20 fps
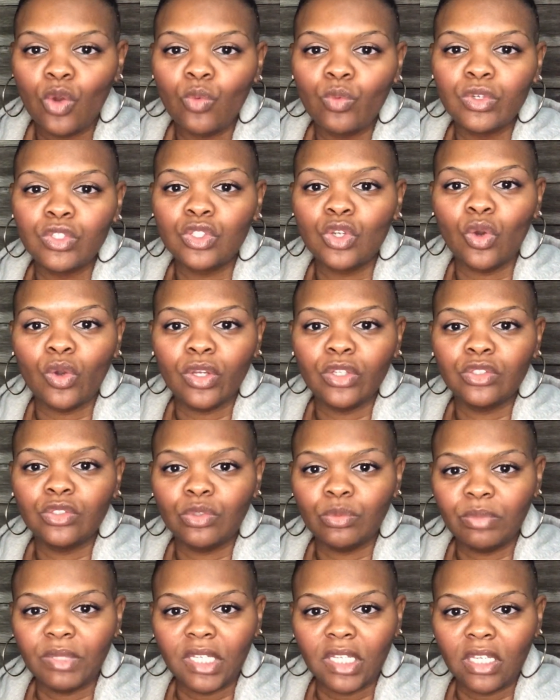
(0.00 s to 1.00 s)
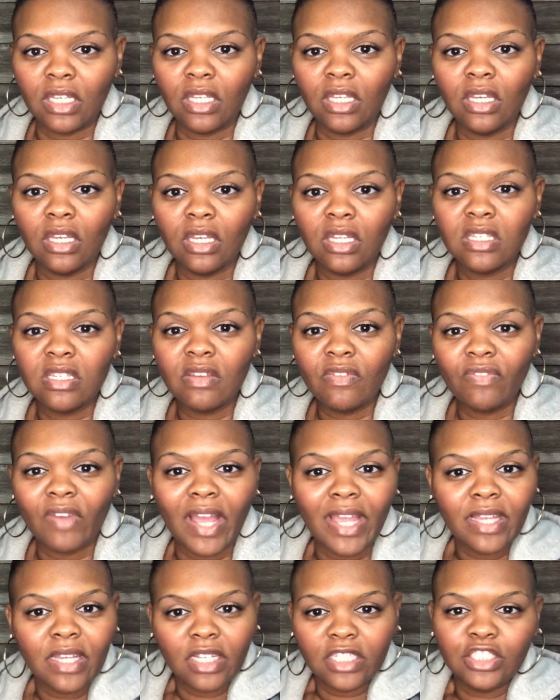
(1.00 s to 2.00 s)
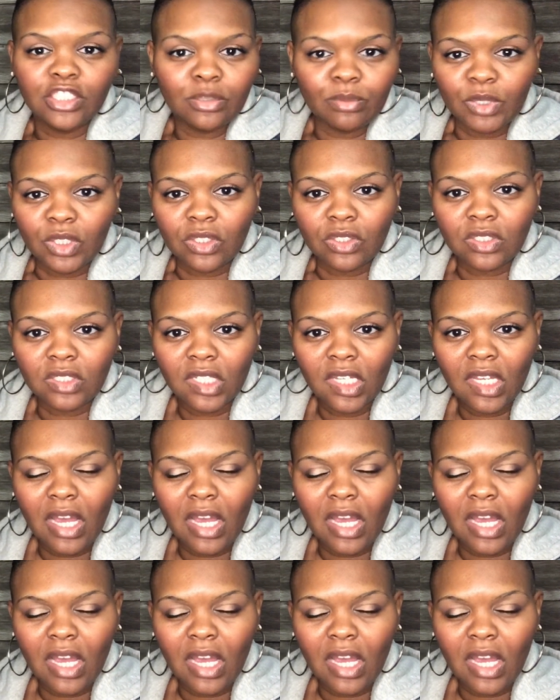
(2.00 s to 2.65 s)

was going to be to find customers.